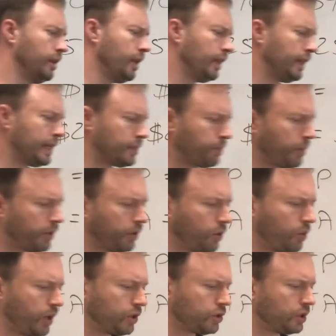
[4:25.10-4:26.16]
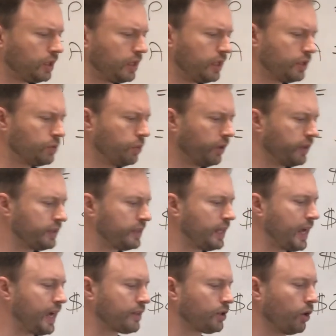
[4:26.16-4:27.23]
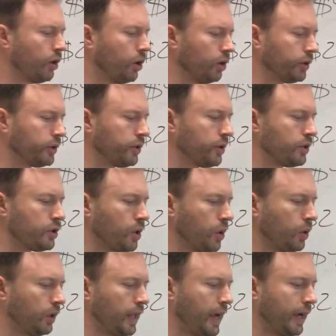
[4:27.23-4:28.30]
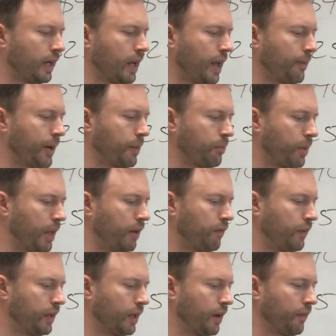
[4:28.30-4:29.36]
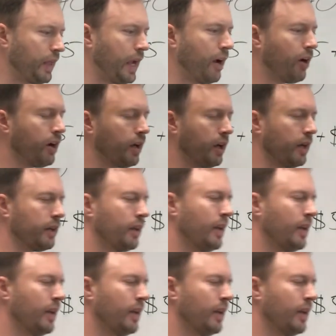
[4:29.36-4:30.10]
Last part of the question is, will this tax alter the total economic benefit of the haircut?